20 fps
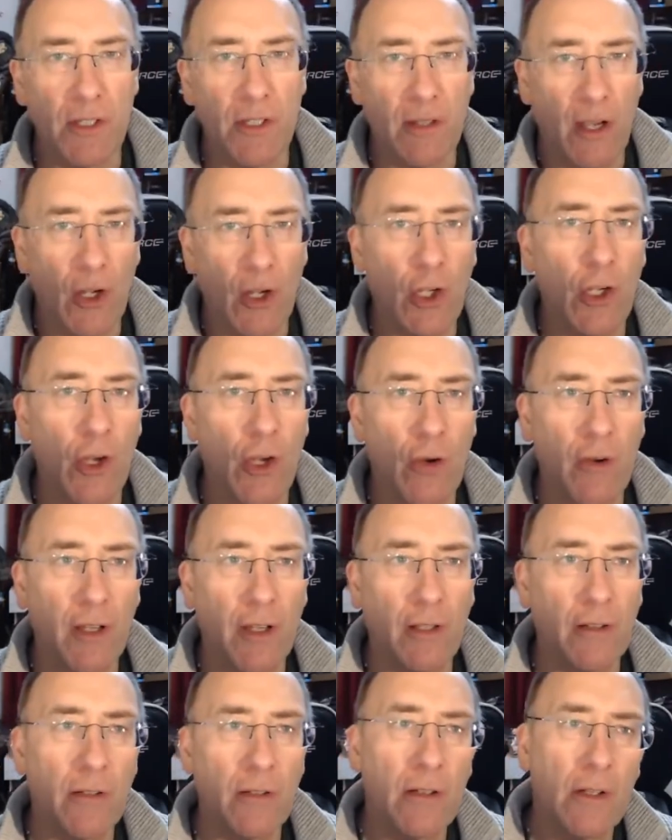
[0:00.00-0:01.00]
that
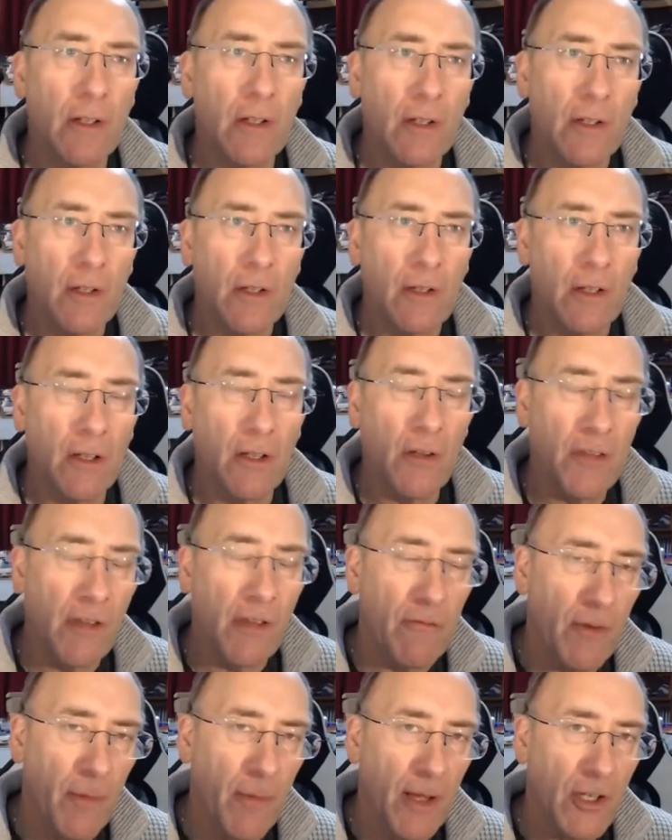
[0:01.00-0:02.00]
occurring. And, the
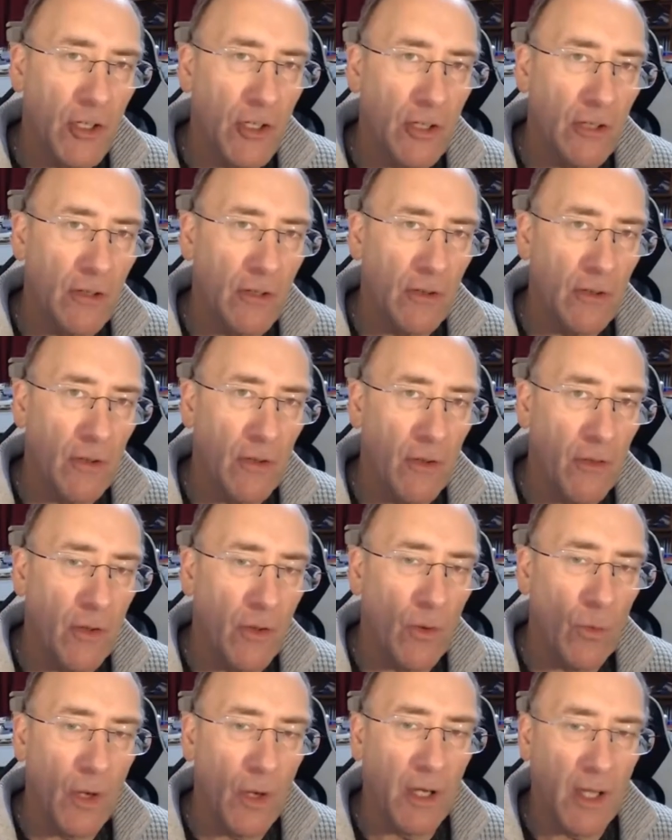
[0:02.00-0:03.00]
information
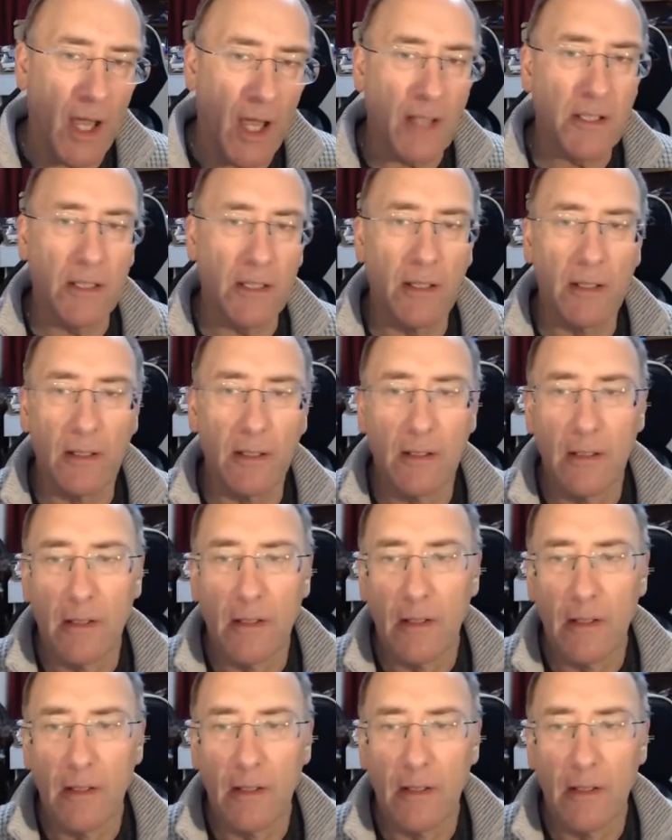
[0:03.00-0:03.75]
that we're getting